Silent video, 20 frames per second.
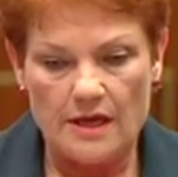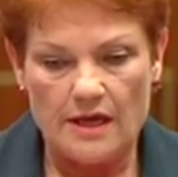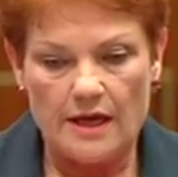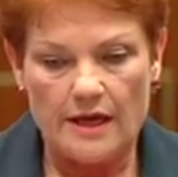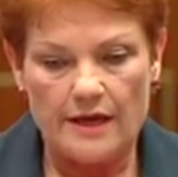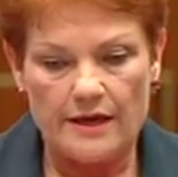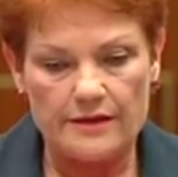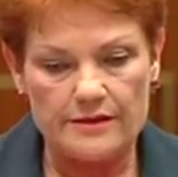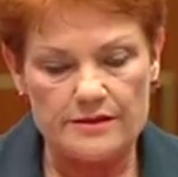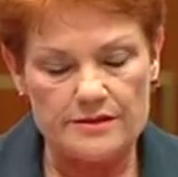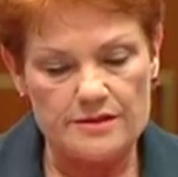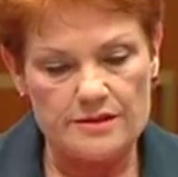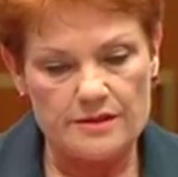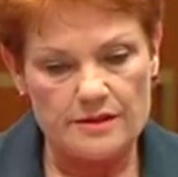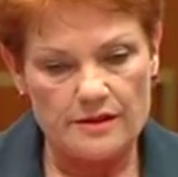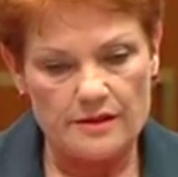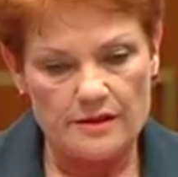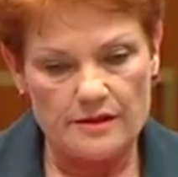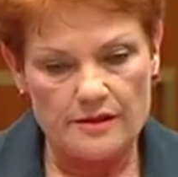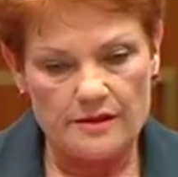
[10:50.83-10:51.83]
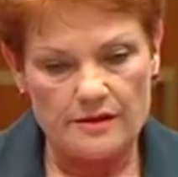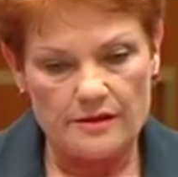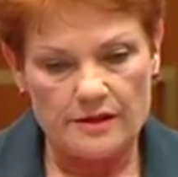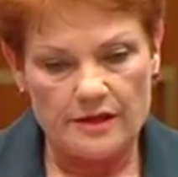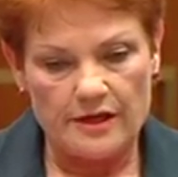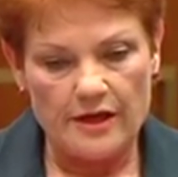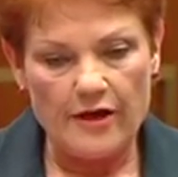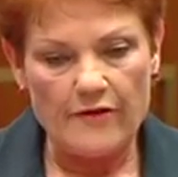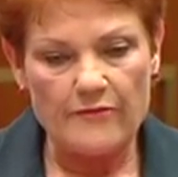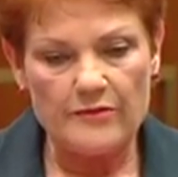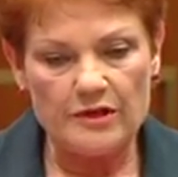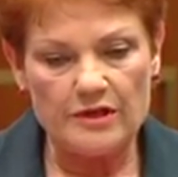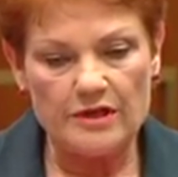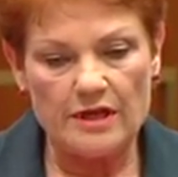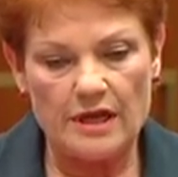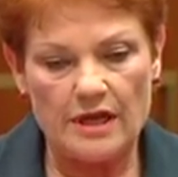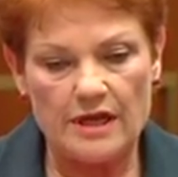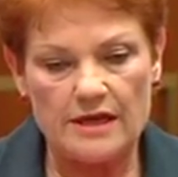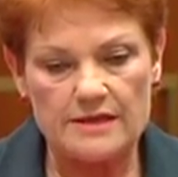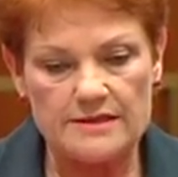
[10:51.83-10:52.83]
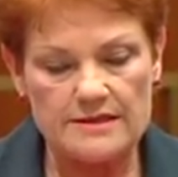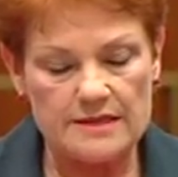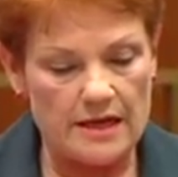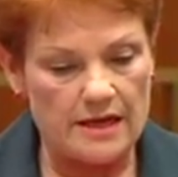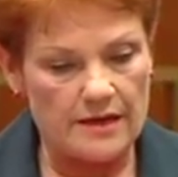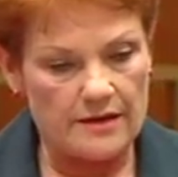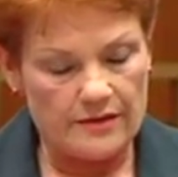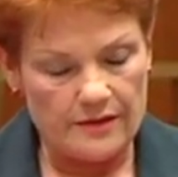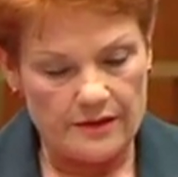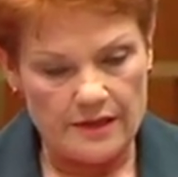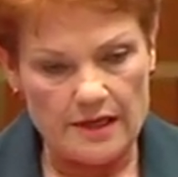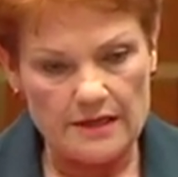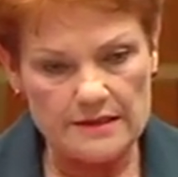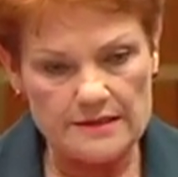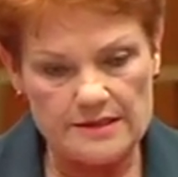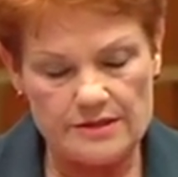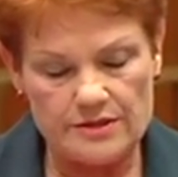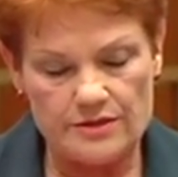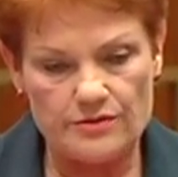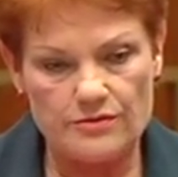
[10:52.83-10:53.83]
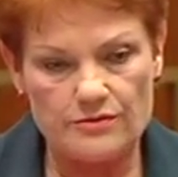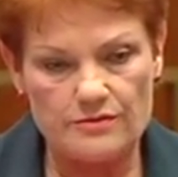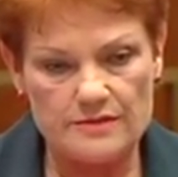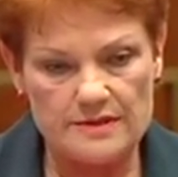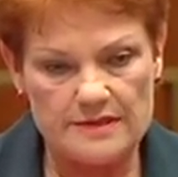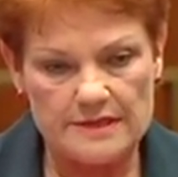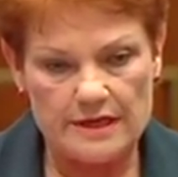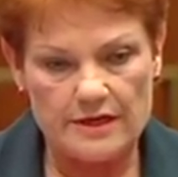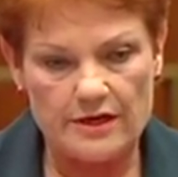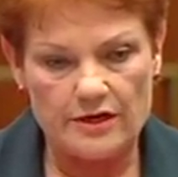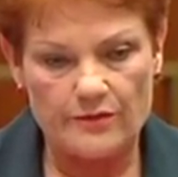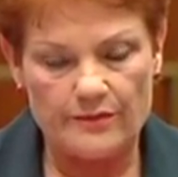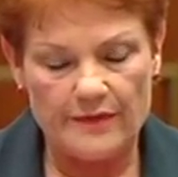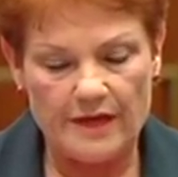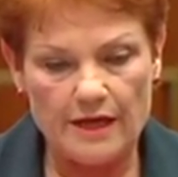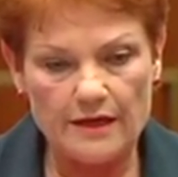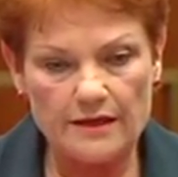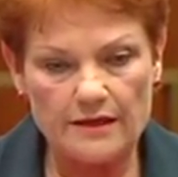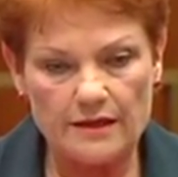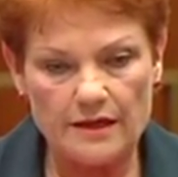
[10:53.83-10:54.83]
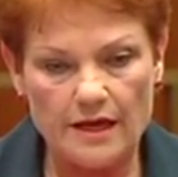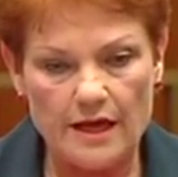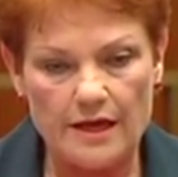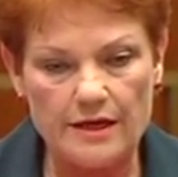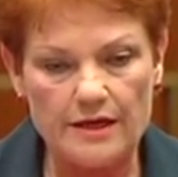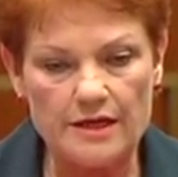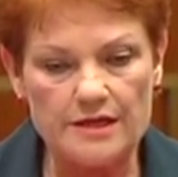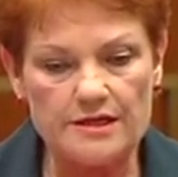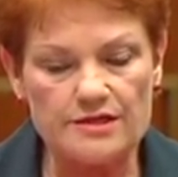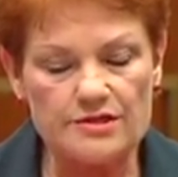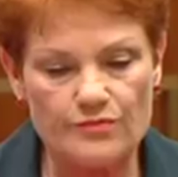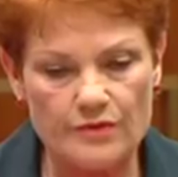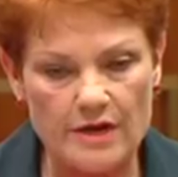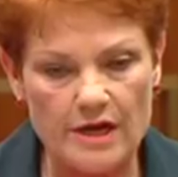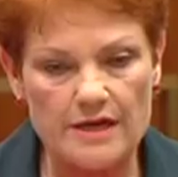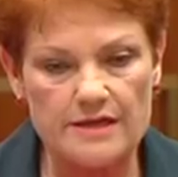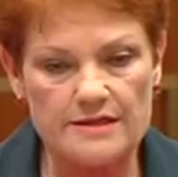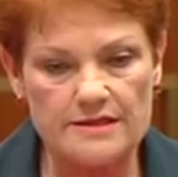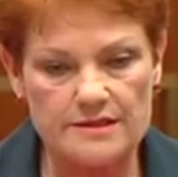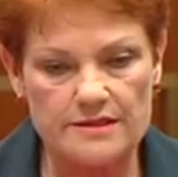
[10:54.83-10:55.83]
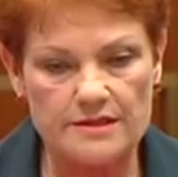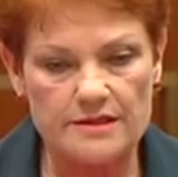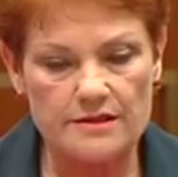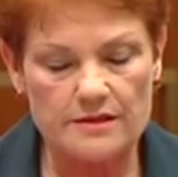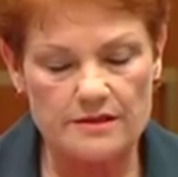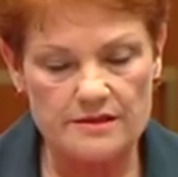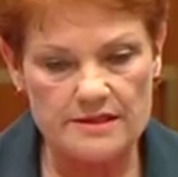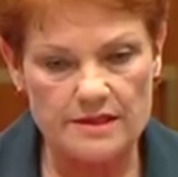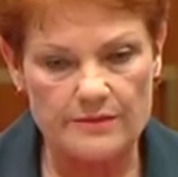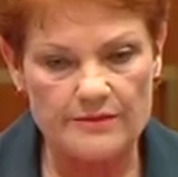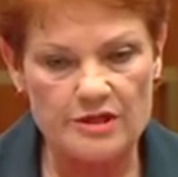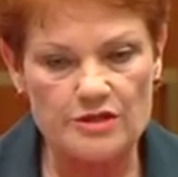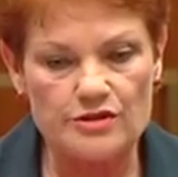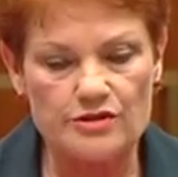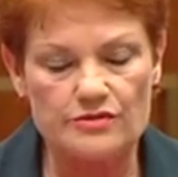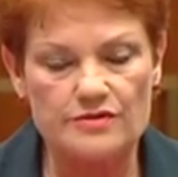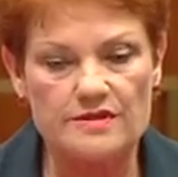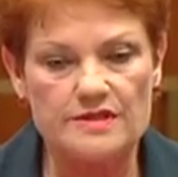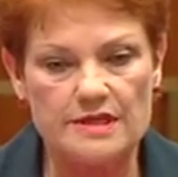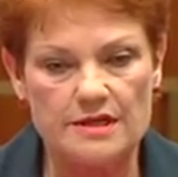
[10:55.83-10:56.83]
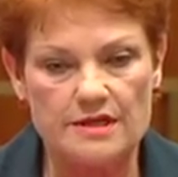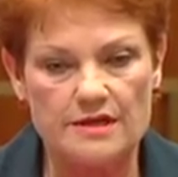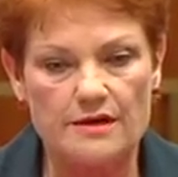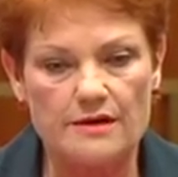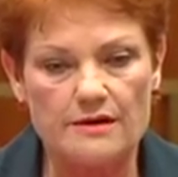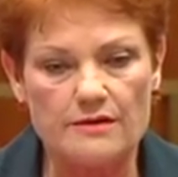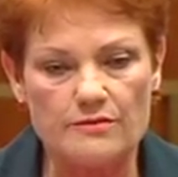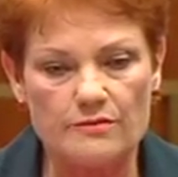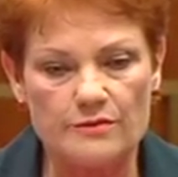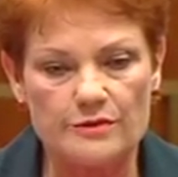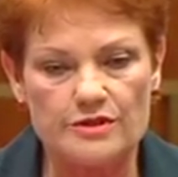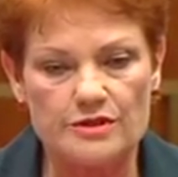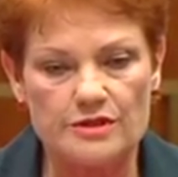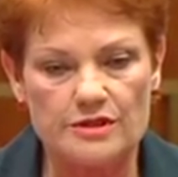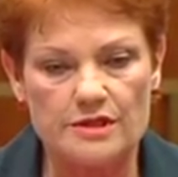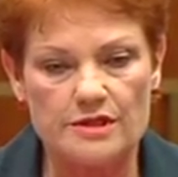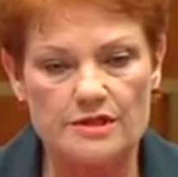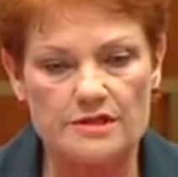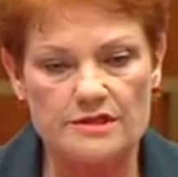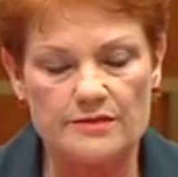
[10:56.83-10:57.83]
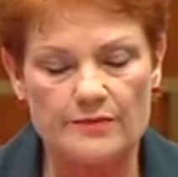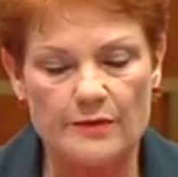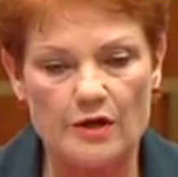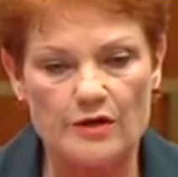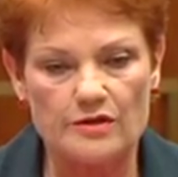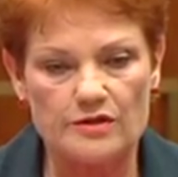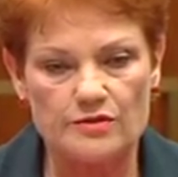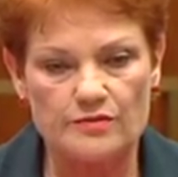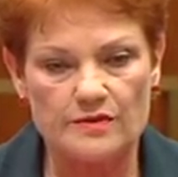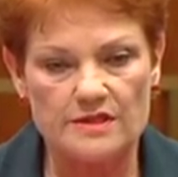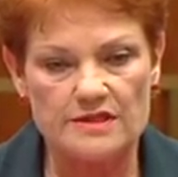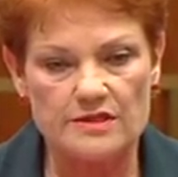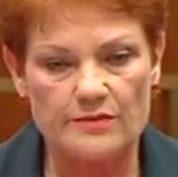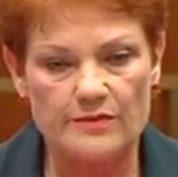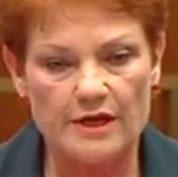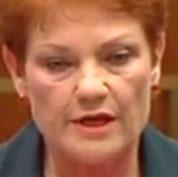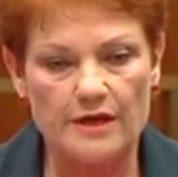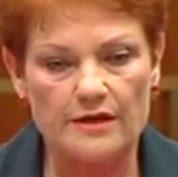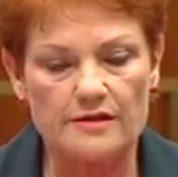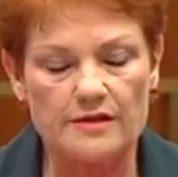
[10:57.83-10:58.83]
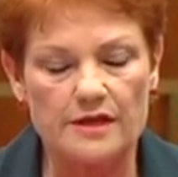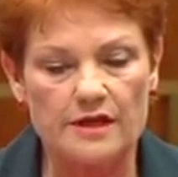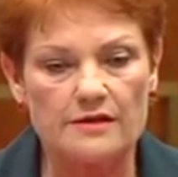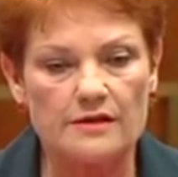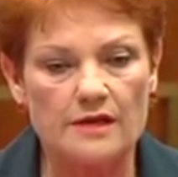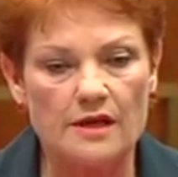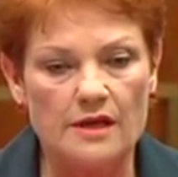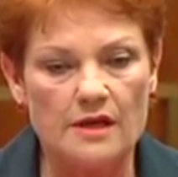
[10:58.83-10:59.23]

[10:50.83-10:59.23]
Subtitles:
and the government has, and thanks to Senator Back, and he's raised some issues here which he spoke to us about, that